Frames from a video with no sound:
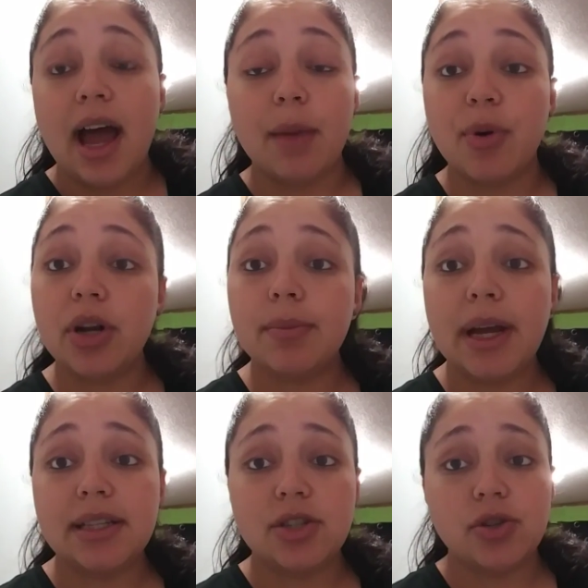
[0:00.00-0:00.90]
I put in
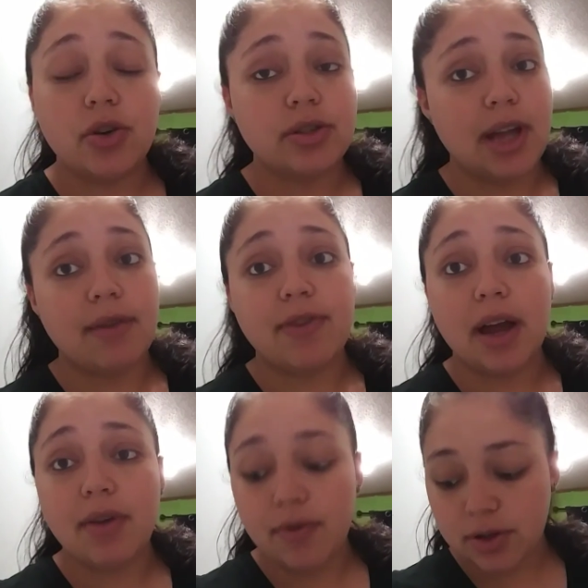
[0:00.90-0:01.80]
my digitals. That
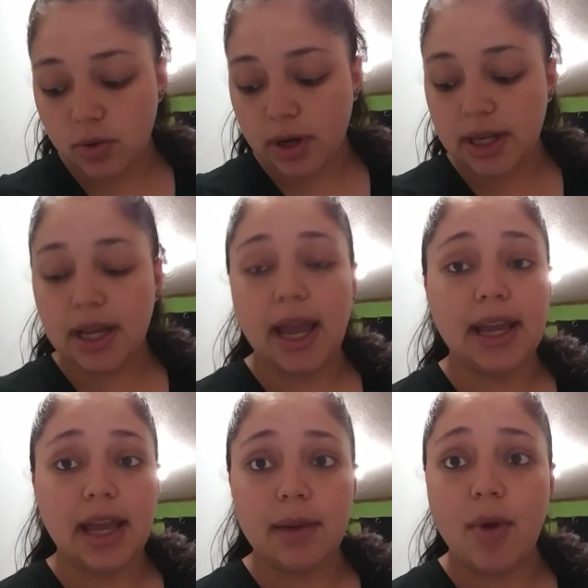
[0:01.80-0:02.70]
5 off of 20
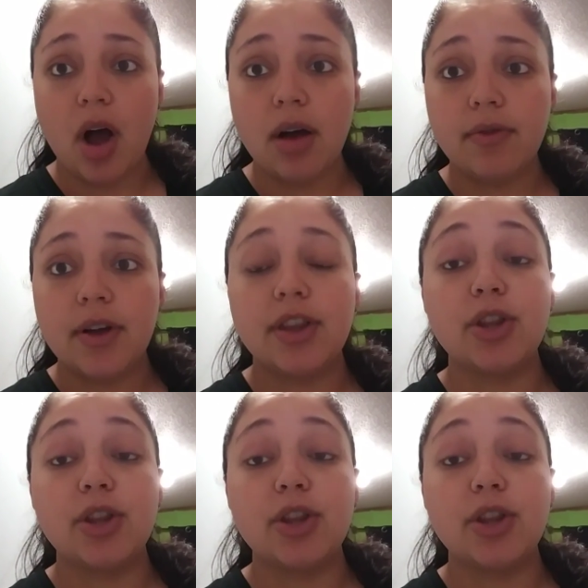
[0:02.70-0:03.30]
gain came off.